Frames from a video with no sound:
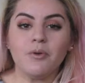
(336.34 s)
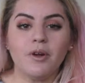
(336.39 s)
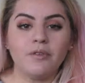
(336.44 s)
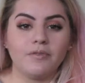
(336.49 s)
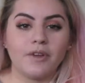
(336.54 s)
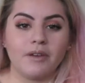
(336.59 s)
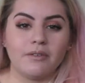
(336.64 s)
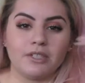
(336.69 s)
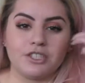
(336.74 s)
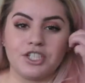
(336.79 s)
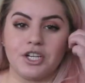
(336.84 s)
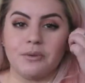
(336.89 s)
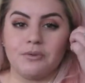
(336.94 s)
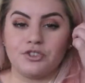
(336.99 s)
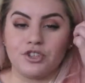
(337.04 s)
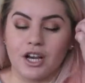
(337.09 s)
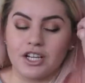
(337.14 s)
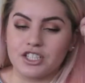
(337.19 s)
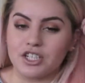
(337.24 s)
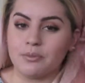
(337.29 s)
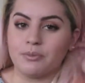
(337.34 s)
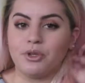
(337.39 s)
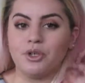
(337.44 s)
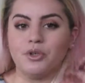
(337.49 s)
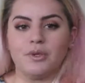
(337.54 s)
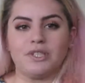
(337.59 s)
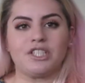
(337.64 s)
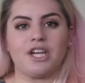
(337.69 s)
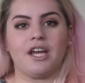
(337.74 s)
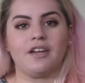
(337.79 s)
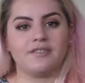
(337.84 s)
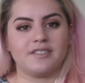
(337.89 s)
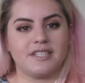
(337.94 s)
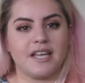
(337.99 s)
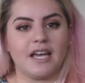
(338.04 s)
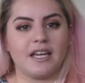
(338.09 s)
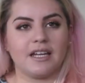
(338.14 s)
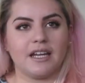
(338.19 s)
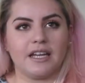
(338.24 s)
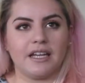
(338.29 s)
one favorite dry shampoo, which I have
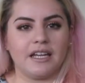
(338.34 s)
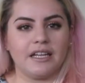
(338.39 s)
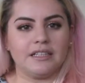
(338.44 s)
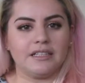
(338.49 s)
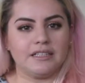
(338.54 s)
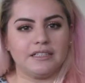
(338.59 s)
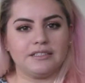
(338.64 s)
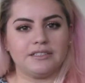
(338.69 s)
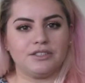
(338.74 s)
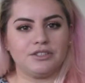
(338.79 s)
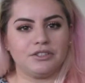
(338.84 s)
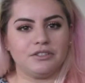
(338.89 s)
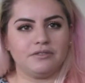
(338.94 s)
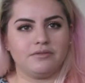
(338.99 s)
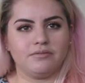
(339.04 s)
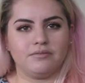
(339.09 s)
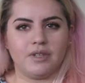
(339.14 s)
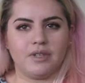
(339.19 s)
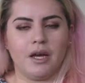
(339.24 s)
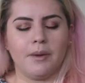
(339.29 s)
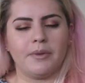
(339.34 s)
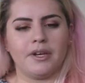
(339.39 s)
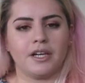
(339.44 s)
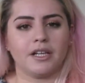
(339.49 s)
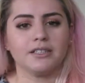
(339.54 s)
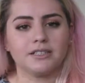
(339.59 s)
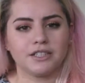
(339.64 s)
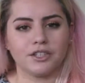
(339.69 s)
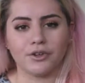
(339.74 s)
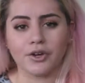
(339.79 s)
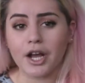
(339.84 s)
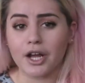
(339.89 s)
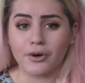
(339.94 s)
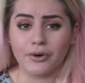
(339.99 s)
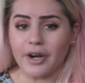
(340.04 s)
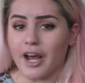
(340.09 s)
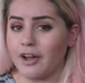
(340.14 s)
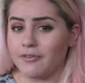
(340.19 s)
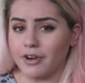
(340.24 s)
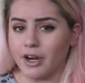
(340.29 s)
said in at least, I mean, considering I
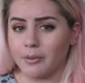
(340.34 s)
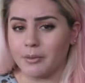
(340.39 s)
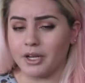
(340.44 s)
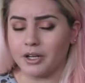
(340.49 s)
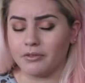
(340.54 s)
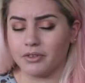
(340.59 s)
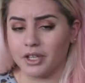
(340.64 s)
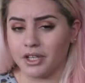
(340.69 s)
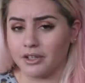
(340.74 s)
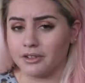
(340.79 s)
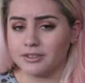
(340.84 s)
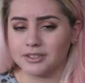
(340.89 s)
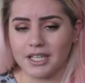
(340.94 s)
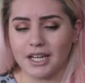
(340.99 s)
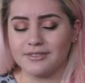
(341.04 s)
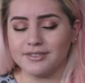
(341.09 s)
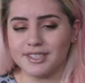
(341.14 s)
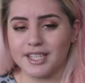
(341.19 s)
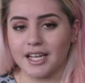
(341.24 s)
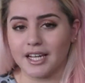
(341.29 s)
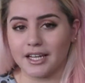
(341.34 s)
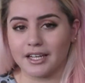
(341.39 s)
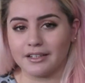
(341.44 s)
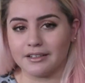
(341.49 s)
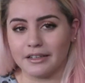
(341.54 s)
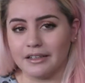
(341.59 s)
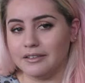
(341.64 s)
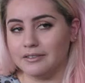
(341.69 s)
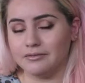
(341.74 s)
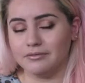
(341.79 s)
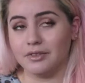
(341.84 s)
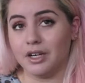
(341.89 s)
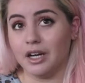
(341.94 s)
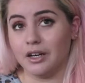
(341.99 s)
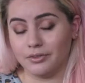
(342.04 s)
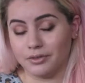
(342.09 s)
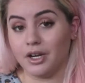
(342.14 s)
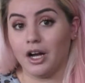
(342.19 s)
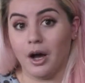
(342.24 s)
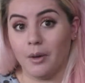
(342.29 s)
don't have very many videos, I've said it in
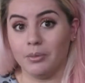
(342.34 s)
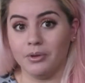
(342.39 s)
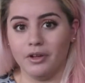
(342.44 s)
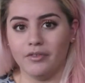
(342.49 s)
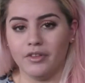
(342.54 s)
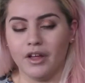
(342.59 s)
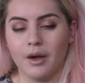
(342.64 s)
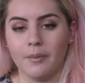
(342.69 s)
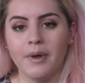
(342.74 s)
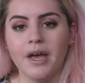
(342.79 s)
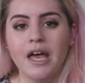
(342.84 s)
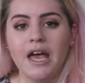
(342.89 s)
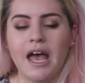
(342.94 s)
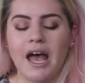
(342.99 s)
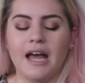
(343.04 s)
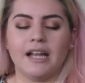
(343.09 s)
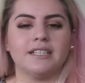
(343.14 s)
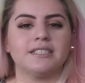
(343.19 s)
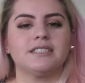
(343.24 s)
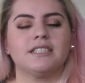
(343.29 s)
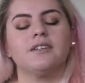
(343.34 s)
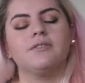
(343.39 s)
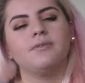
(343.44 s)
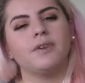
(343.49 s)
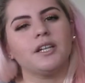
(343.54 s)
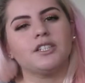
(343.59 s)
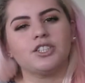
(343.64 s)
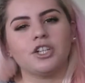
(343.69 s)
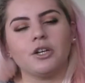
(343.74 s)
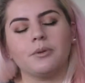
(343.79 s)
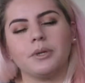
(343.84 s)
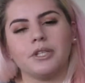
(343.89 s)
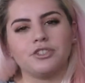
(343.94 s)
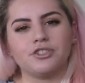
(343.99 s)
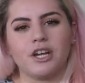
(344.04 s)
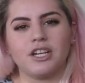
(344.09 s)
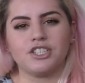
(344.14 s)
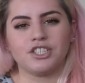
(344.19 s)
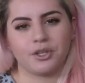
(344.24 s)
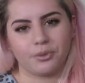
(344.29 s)
a couple of them, and it's the Fudge Urban
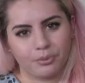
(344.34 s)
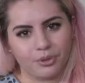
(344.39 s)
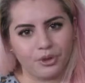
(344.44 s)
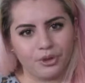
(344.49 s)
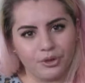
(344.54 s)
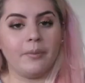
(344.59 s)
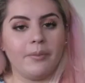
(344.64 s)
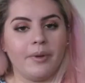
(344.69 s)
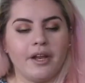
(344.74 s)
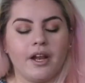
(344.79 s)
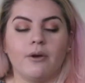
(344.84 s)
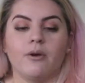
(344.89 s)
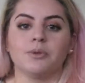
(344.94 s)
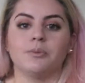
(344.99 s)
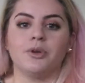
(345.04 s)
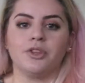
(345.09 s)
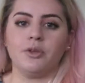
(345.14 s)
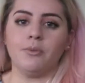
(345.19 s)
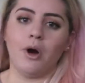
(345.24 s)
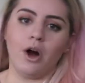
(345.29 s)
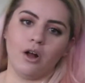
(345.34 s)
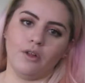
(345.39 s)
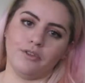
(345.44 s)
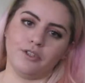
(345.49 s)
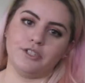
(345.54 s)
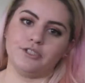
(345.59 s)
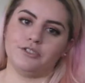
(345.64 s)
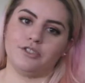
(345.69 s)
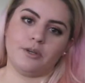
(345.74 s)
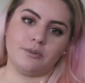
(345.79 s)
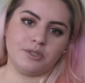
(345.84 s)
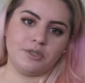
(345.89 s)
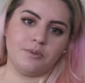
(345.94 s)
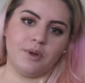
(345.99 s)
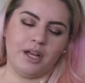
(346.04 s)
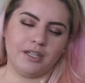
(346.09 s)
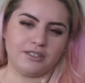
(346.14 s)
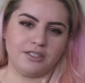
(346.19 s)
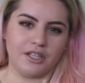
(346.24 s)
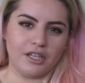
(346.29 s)
Dry Shampoo, and I will put them all in the description
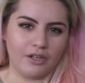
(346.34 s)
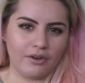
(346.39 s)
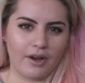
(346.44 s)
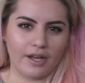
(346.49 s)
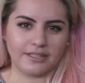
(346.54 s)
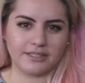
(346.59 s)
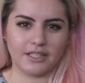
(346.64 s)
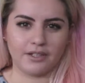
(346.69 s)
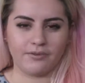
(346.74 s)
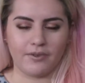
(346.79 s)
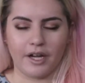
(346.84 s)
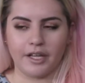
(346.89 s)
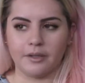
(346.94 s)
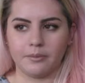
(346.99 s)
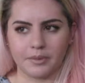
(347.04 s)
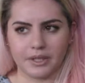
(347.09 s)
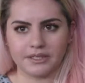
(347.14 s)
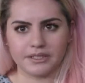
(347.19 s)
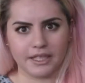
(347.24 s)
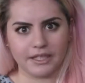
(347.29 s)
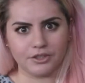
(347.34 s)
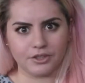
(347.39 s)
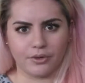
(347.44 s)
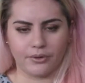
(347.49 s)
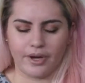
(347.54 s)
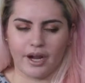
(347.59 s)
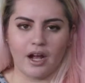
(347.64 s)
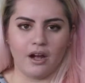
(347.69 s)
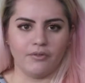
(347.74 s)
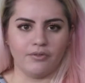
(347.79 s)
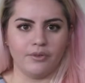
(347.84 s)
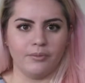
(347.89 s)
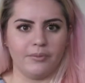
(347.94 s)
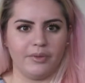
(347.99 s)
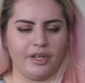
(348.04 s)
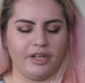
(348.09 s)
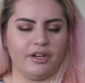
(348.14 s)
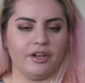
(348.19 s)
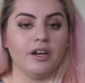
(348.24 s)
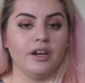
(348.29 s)
box so that you guys can find them because I don't have
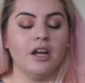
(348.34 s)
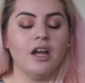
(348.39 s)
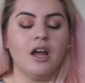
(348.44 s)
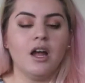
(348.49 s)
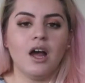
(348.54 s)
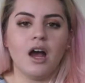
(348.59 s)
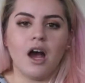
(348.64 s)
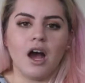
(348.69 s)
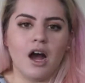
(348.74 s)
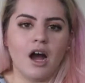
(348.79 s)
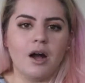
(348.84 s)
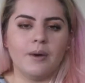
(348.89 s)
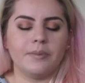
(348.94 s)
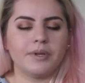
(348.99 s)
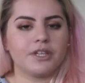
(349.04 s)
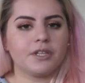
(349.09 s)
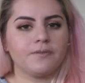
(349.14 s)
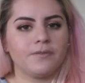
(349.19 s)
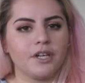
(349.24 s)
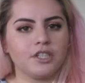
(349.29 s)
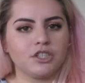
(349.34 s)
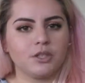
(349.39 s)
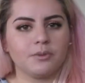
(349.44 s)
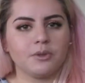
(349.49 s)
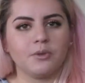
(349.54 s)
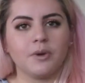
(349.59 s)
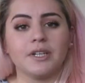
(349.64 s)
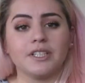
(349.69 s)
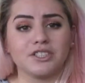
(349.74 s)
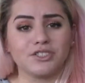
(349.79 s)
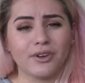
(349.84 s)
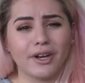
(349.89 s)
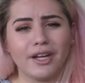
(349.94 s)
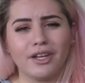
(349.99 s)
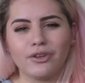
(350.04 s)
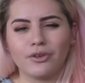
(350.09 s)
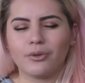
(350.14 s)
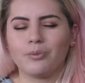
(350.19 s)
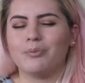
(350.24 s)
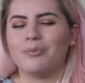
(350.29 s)
them here. But the Fudge Urban one is
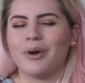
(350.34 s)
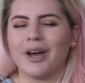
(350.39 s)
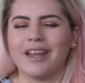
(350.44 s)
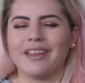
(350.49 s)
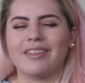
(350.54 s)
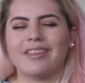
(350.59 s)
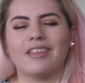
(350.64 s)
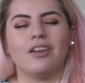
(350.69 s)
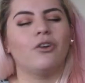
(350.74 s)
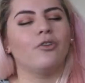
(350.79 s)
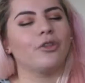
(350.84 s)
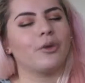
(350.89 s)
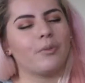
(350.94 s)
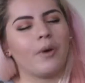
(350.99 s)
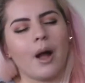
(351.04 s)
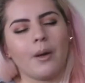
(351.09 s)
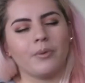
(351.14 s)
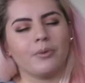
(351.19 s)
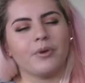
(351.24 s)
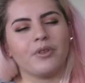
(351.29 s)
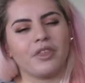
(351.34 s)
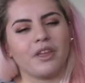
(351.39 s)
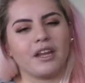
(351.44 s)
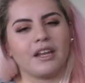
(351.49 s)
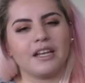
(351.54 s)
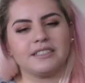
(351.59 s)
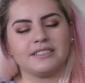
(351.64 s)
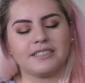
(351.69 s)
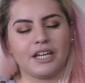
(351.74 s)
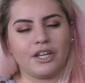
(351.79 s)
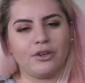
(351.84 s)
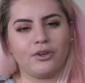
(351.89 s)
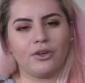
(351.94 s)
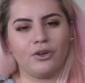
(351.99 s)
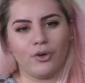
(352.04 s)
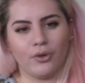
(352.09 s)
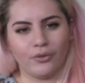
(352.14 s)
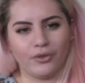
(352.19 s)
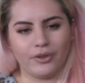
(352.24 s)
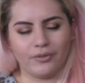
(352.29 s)
great, but the only problem with it is that you
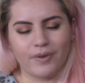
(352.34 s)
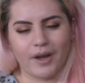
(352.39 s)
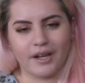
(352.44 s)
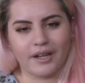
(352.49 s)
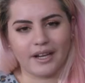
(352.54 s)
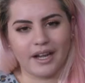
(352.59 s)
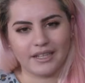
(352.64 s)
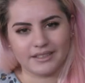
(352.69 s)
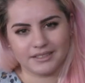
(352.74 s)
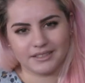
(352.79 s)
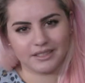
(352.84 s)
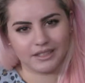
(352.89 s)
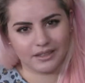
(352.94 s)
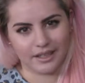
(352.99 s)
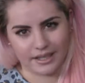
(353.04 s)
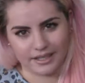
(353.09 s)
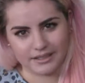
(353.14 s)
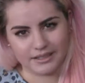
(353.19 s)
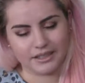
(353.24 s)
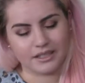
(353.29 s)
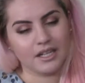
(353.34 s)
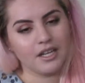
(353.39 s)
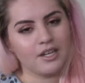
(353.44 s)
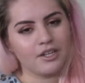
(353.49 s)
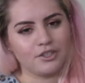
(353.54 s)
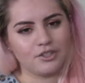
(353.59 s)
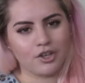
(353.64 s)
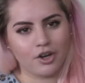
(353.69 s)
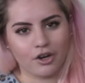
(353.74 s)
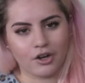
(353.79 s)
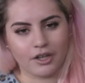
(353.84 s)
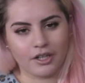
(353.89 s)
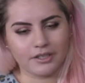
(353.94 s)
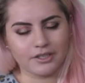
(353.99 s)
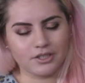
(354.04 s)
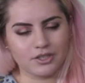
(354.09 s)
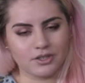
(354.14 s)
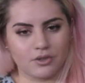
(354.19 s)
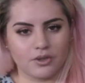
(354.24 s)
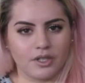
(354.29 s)
can only find it at selected
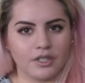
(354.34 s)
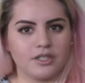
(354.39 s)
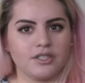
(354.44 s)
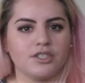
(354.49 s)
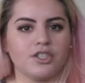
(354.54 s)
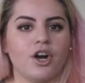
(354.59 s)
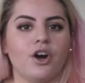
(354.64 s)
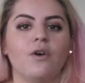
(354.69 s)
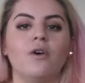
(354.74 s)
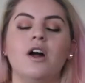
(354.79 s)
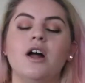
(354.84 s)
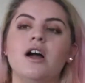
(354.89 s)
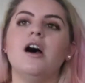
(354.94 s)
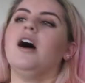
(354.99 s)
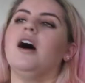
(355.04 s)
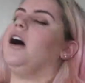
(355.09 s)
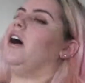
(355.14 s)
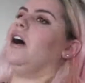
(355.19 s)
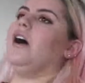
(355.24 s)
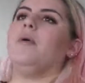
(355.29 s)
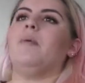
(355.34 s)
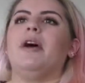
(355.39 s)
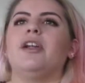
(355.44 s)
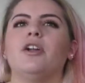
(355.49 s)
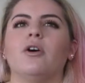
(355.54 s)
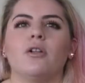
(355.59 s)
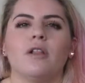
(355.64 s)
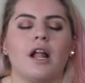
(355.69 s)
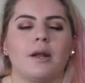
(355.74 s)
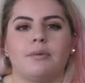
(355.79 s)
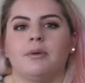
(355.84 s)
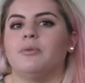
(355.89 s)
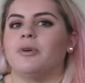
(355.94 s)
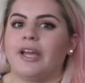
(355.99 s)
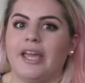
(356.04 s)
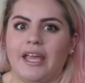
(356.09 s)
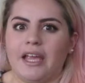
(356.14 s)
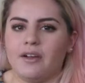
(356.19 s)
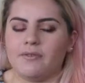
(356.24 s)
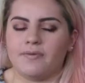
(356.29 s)
Target stores. So I know a lot of people
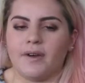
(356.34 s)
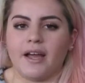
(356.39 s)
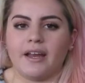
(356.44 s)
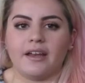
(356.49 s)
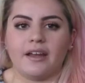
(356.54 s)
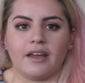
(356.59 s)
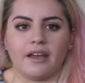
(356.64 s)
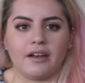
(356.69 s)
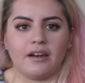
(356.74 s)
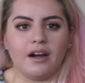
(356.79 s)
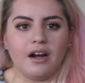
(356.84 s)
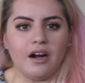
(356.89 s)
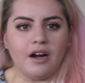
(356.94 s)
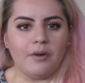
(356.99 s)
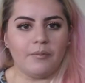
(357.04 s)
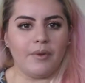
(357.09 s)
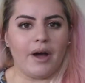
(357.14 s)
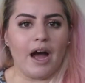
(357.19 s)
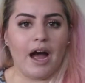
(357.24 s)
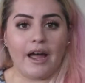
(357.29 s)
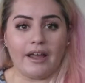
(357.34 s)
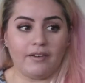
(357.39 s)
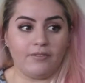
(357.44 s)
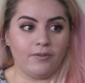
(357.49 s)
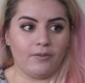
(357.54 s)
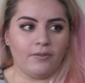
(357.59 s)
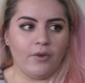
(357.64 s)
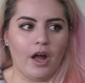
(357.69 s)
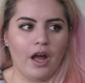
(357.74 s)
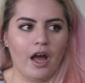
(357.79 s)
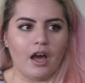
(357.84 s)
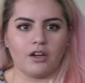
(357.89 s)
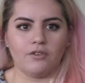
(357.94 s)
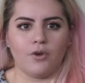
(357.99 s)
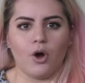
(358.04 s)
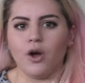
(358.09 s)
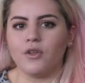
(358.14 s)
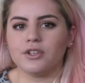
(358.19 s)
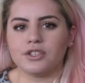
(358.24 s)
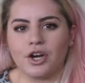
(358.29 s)
can't find it. Out
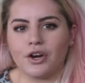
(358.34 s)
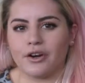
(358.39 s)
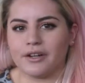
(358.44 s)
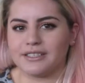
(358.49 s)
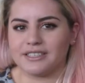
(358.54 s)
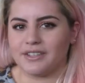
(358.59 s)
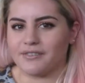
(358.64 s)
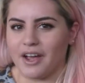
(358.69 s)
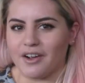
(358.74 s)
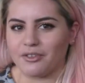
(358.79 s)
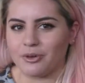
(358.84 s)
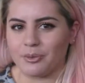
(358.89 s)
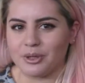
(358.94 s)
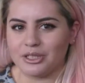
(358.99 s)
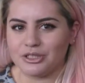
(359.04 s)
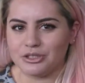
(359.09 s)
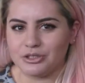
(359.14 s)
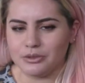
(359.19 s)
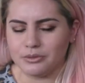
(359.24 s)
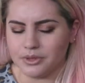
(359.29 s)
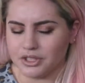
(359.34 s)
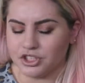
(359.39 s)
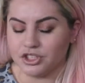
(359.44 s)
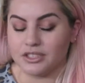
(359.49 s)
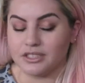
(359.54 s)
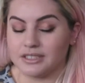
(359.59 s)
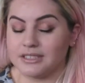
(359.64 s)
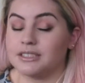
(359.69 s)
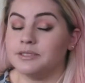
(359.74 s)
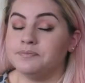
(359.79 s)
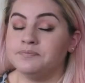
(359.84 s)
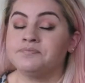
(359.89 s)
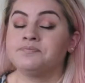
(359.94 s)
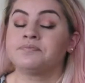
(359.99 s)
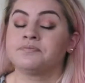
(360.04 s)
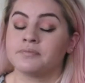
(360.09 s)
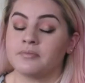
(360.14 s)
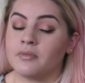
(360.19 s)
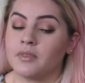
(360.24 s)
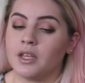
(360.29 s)
of all the Targets I've ever been to, which is
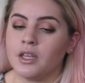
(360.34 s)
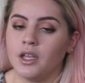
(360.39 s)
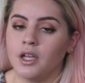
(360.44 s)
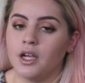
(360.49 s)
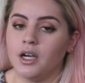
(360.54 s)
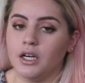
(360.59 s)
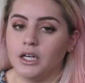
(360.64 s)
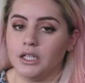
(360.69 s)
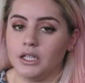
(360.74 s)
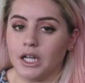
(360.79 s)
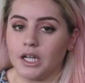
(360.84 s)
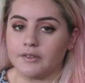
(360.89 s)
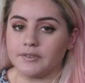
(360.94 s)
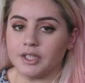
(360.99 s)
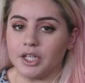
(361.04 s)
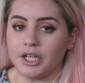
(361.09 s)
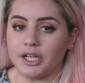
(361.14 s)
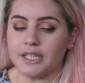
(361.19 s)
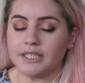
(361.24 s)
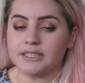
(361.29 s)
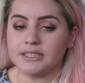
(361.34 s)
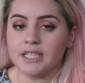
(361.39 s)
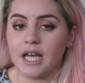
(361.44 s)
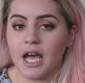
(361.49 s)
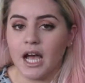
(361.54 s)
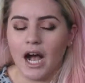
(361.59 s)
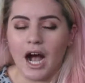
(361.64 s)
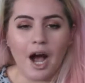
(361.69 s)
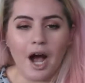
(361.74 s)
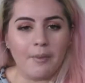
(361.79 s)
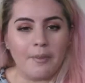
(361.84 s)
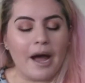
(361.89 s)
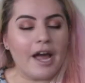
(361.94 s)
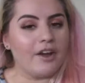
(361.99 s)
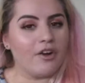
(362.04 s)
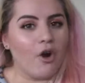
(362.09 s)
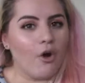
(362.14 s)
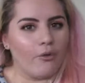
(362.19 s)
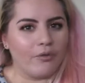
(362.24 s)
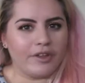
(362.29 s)
a lot of Targets,
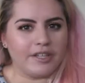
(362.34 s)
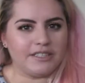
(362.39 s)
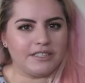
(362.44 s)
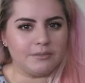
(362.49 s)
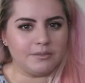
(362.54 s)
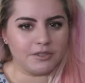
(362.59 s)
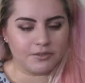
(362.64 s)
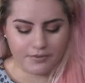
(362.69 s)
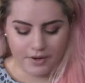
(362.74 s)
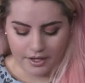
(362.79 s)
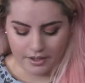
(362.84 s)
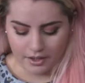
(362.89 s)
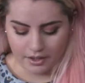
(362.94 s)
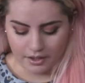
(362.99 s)
I only seem to find